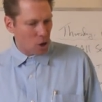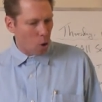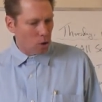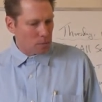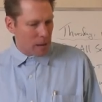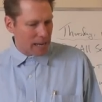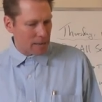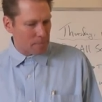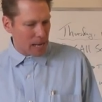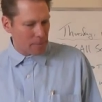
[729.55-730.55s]
old man
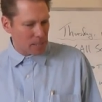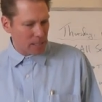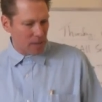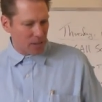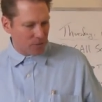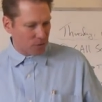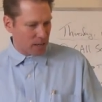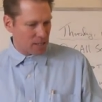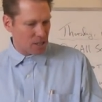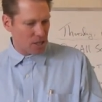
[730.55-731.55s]
and babes and loving
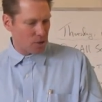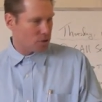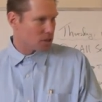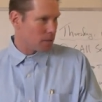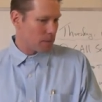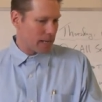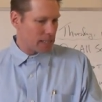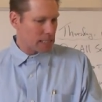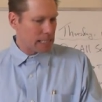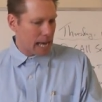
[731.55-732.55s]
friends and youths and
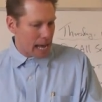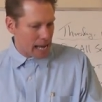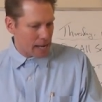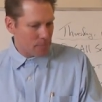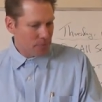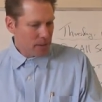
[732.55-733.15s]
maidens gay.